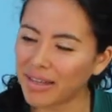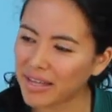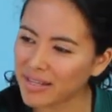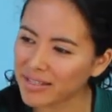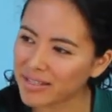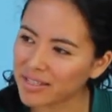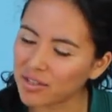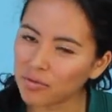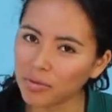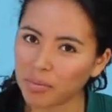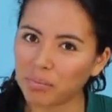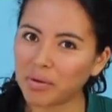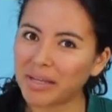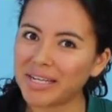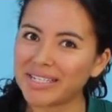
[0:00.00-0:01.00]
can still
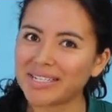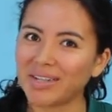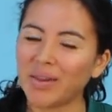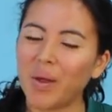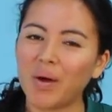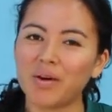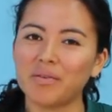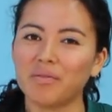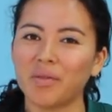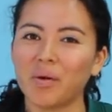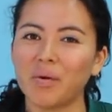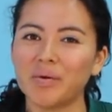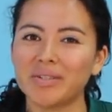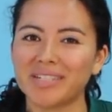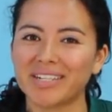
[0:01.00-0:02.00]
replace a lot of
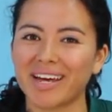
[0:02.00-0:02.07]
those